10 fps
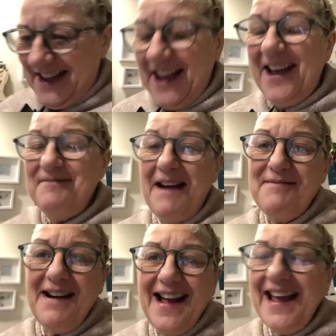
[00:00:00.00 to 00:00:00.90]
I
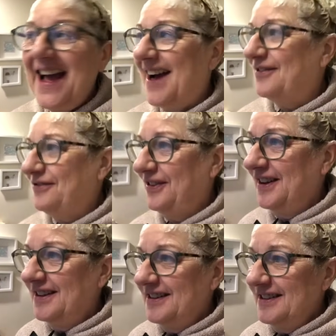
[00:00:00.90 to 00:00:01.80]
might have.
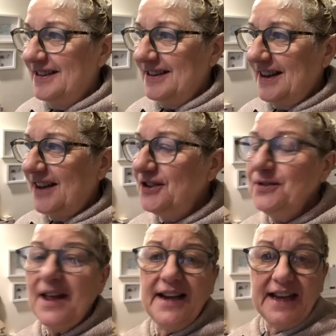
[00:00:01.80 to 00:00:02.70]
I do
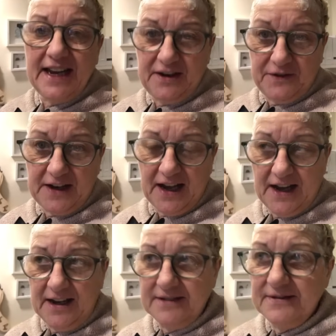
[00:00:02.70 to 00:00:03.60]
like an
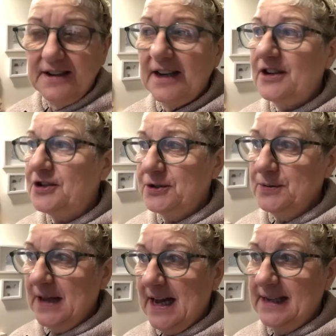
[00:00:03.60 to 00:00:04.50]
advocaat and I do
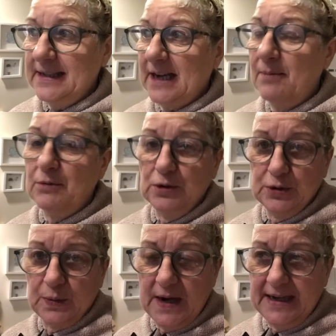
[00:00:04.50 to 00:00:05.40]
like a mulled
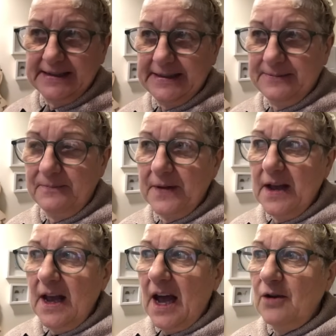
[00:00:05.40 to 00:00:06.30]
wine.
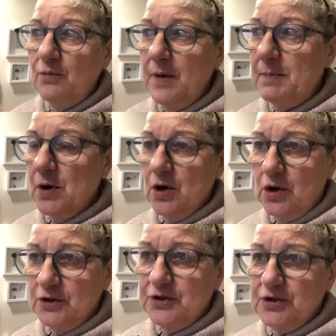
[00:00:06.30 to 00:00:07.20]
And we
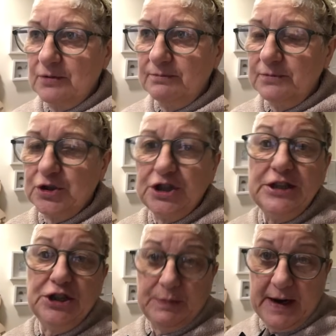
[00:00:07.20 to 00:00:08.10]
bought some
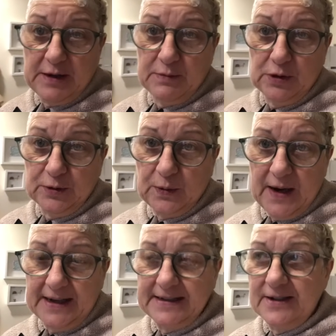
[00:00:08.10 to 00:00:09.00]
gingerbread mulled
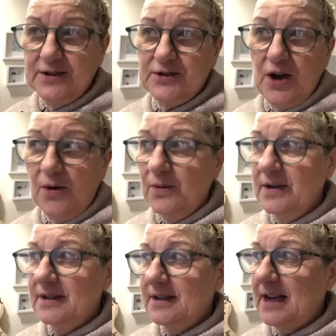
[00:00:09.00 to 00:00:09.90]
wine. So
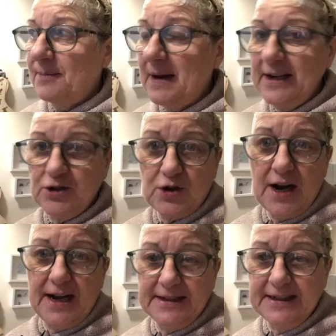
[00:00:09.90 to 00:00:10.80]
I might
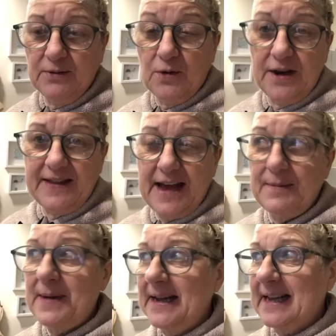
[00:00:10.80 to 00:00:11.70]
try one of them.
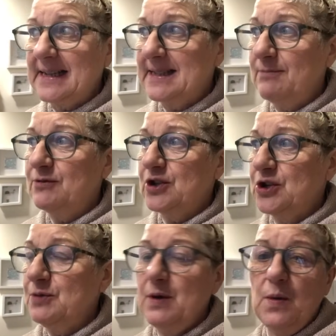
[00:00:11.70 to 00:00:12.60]
Might get Tim to
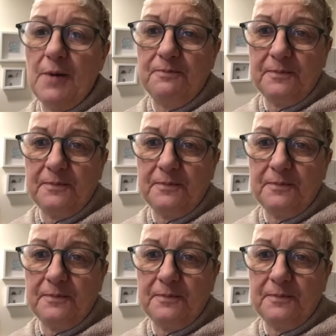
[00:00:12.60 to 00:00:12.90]
do me one.